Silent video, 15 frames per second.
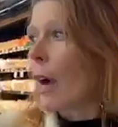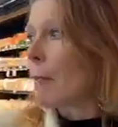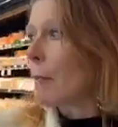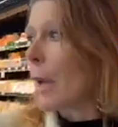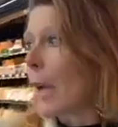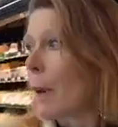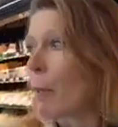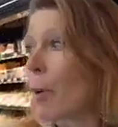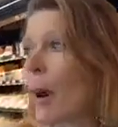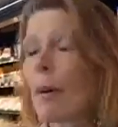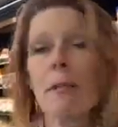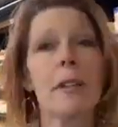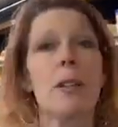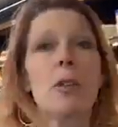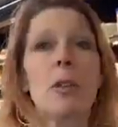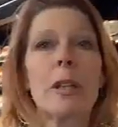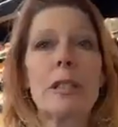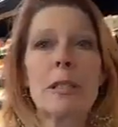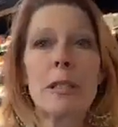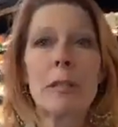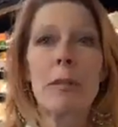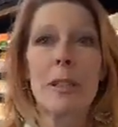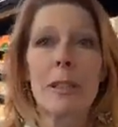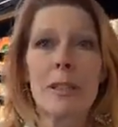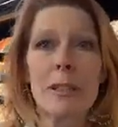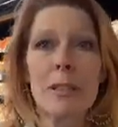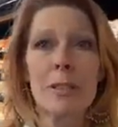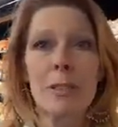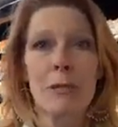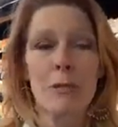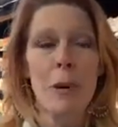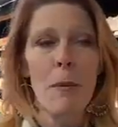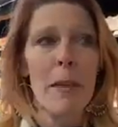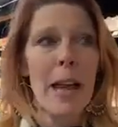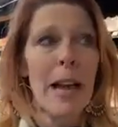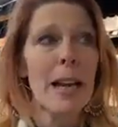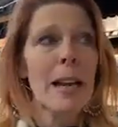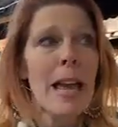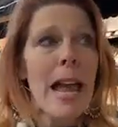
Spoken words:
make a profit, you get dividends from that,